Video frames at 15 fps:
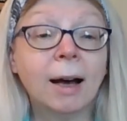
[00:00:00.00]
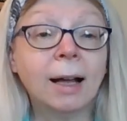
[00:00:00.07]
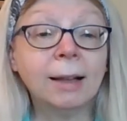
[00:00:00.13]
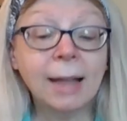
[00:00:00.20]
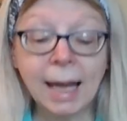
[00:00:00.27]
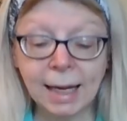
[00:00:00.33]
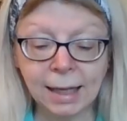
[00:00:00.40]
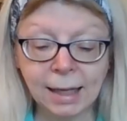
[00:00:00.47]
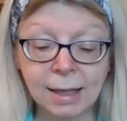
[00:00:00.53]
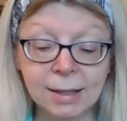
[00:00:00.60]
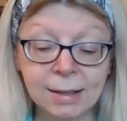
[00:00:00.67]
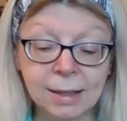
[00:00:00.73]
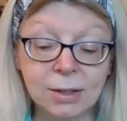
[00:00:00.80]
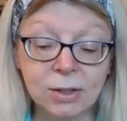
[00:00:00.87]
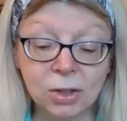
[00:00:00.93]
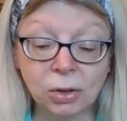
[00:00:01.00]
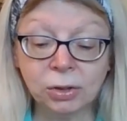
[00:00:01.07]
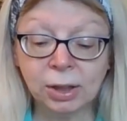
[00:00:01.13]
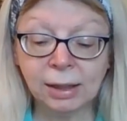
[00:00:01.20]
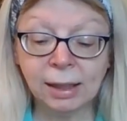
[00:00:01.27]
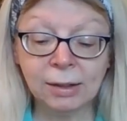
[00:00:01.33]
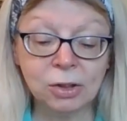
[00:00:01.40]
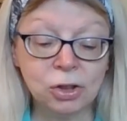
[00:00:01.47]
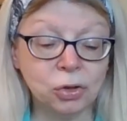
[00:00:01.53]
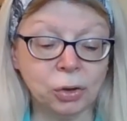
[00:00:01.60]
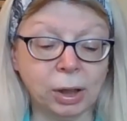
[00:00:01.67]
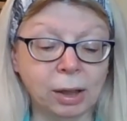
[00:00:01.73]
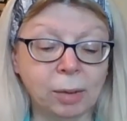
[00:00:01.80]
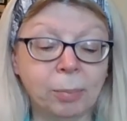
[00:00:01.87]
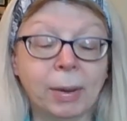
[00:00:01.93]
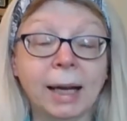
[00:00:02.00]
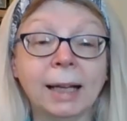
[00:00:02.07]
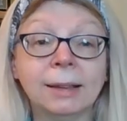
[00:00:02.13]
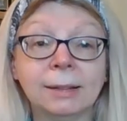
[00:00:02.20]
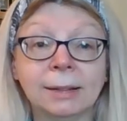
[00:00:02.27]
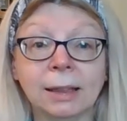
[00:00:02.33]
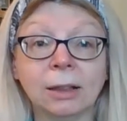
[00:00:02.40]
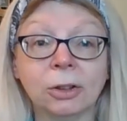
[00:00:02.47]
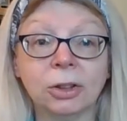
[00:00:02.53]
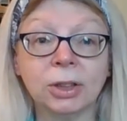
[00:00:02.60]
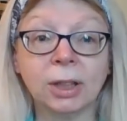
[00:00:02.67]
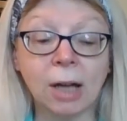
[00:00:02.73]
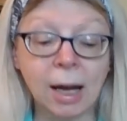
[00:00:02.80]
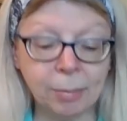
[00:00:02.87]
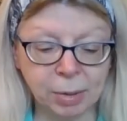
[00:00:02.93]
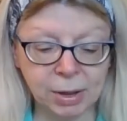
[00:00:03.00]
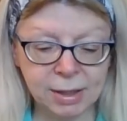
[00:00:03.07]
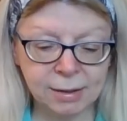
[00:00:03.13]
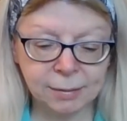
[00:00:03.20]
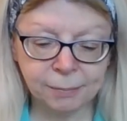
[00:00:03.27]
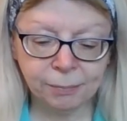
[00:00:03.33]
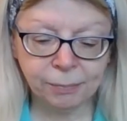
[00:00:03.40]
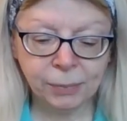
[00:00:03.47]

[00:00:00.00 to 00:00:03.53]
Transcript: A lady is insulted in the street by a diddler's accomplice.